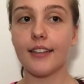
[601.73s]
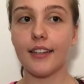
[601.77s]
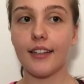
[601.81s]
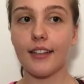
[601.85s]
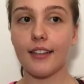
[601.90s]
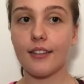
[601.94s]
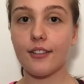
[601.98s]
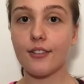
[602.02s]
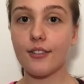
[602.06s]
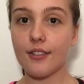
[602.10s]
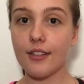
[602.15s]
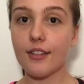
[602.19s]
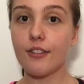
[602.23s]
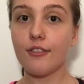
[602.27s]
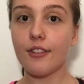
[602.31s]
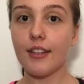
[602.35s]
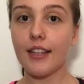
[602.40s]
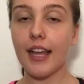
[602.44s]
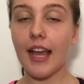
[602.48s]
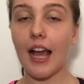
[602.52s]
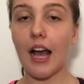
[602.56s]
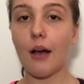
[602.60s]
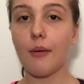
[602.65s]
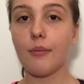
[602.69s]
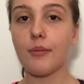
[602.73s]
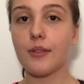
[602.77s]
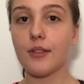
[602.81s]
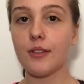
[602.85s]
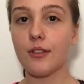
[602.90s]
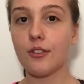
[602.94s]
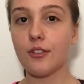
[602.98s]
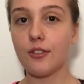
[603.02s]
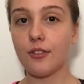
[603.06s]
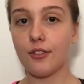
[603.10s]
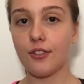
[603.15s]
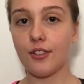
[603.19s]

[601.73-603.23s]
it really helps you to